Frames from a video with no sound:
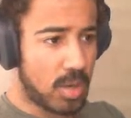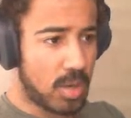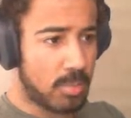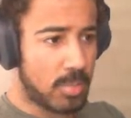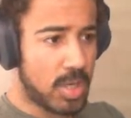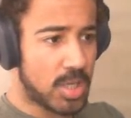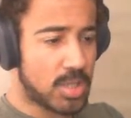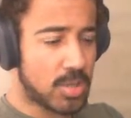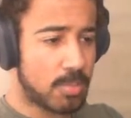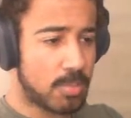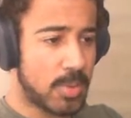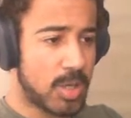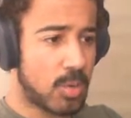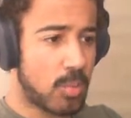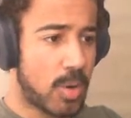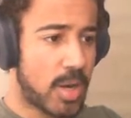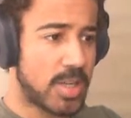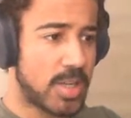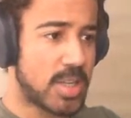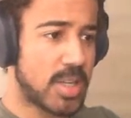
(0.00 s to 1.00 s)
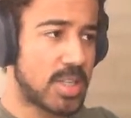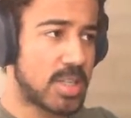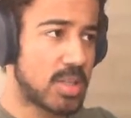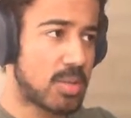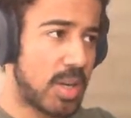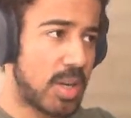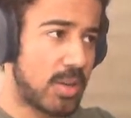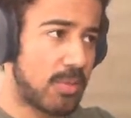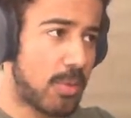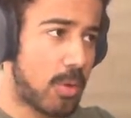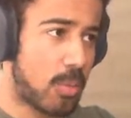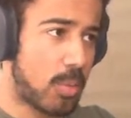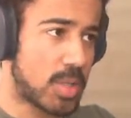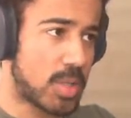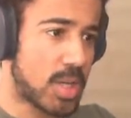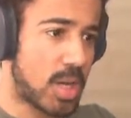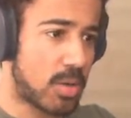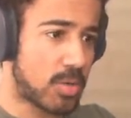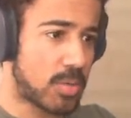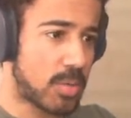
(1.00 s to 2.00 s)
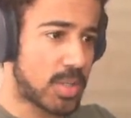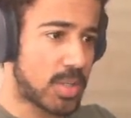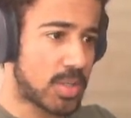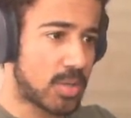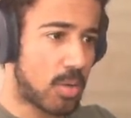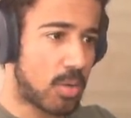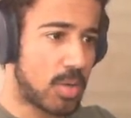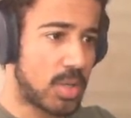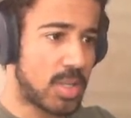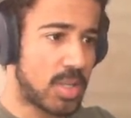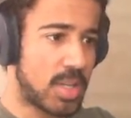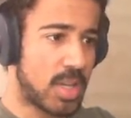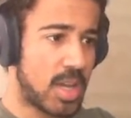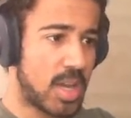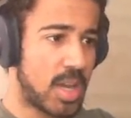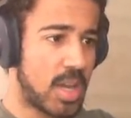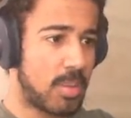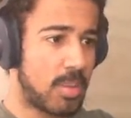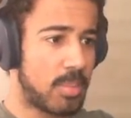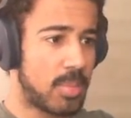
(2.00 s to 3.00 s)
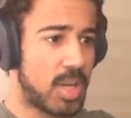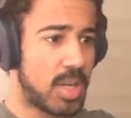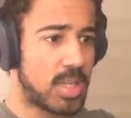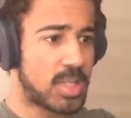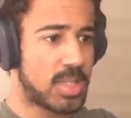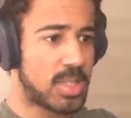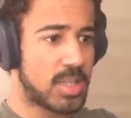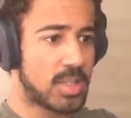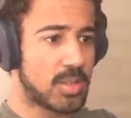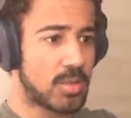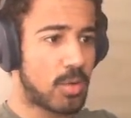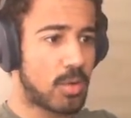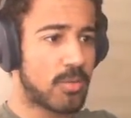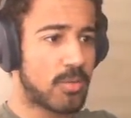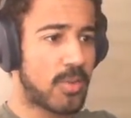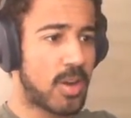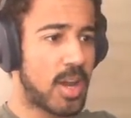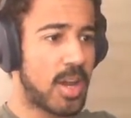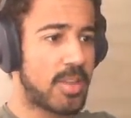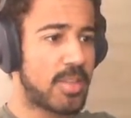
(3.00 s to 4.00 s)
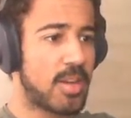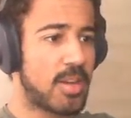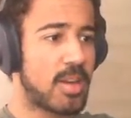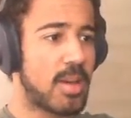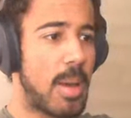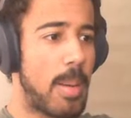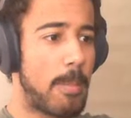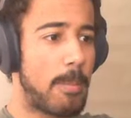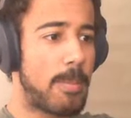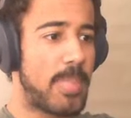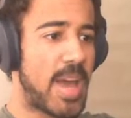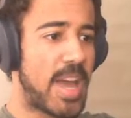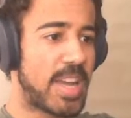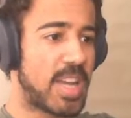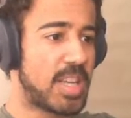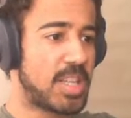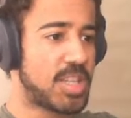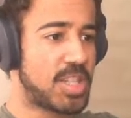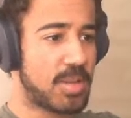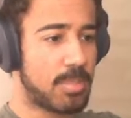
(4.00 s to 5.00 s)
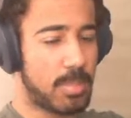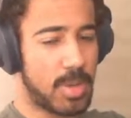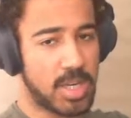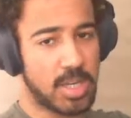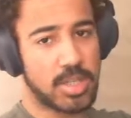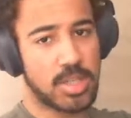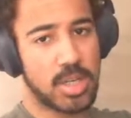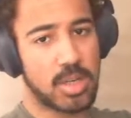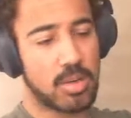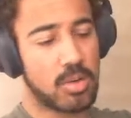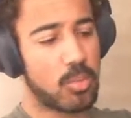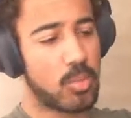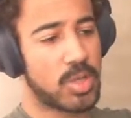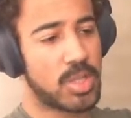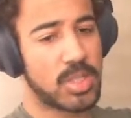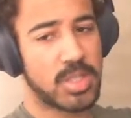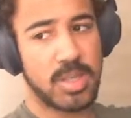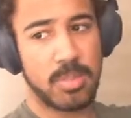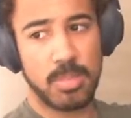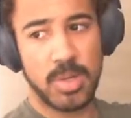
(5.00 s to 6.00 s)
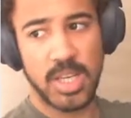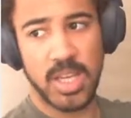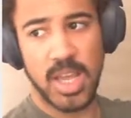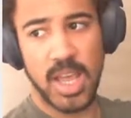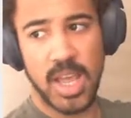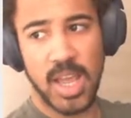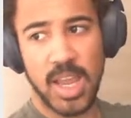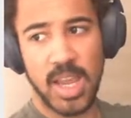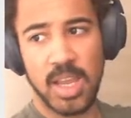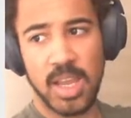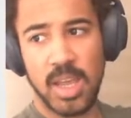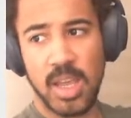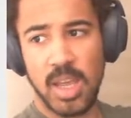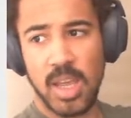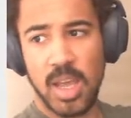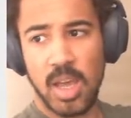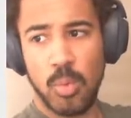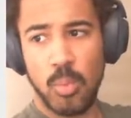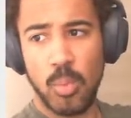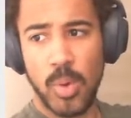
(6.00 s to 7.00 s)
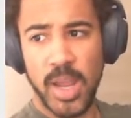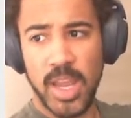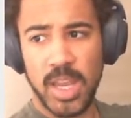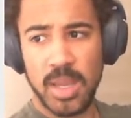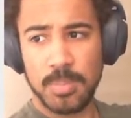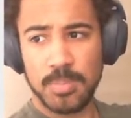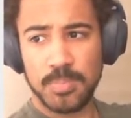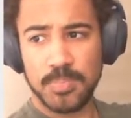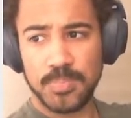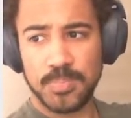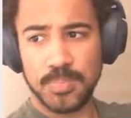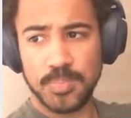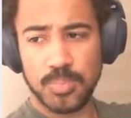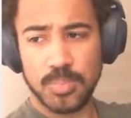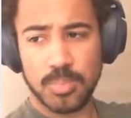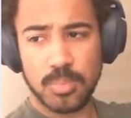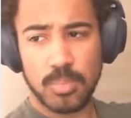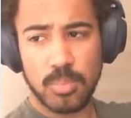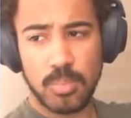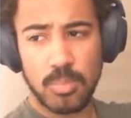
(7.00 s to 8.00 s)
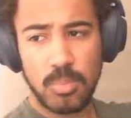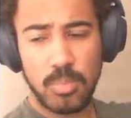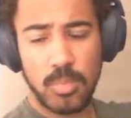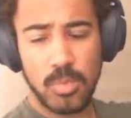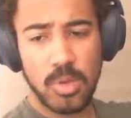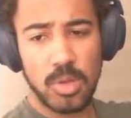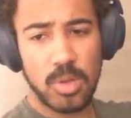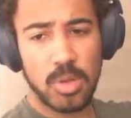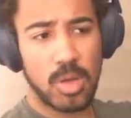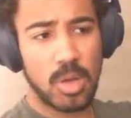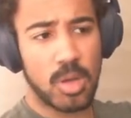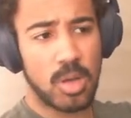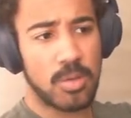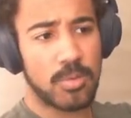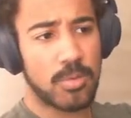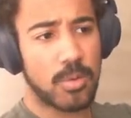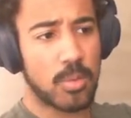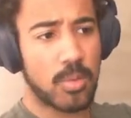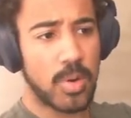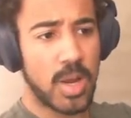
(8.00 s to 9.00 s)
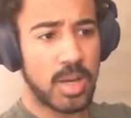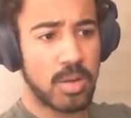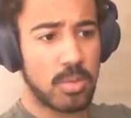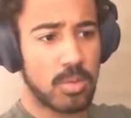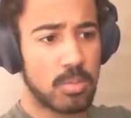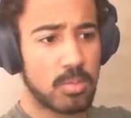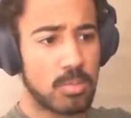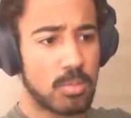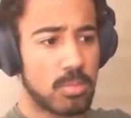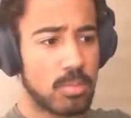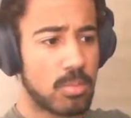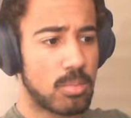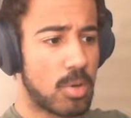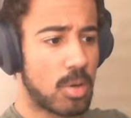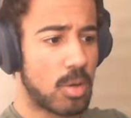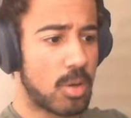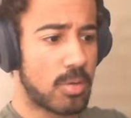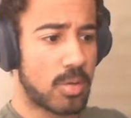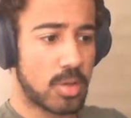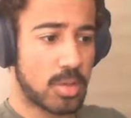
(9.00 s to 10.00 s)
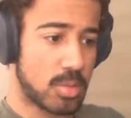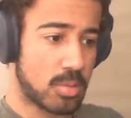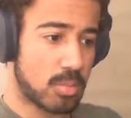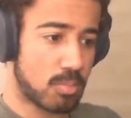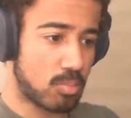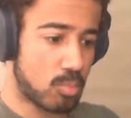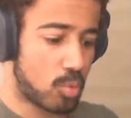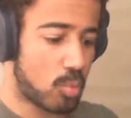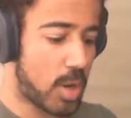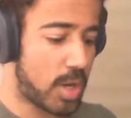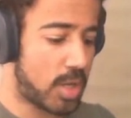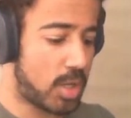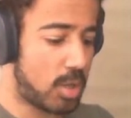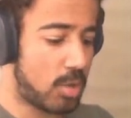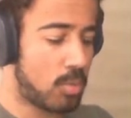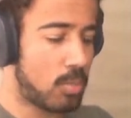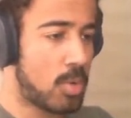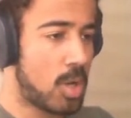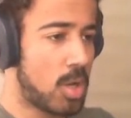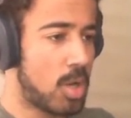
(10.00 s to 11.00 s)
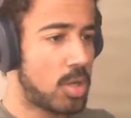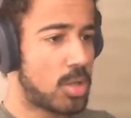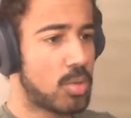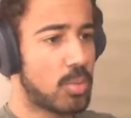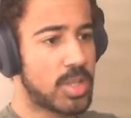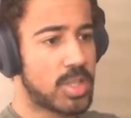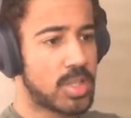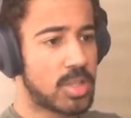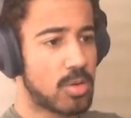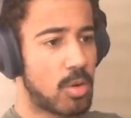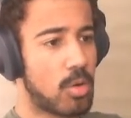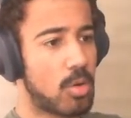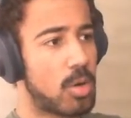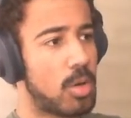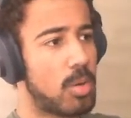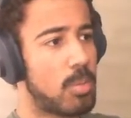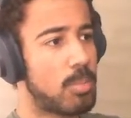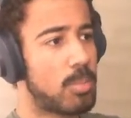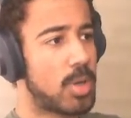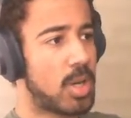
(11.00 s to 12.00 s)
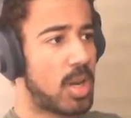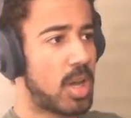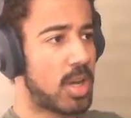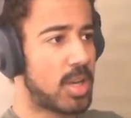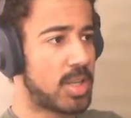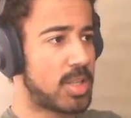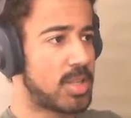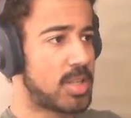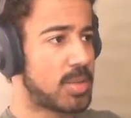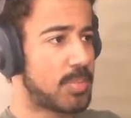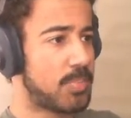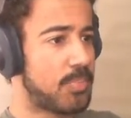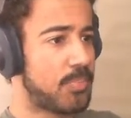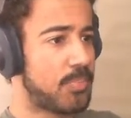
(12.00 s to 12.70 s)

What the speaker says: it should be quite straightforward how to install it. It's installed via the package manager, which is simply a way for Rhino that is quite new to install plugins.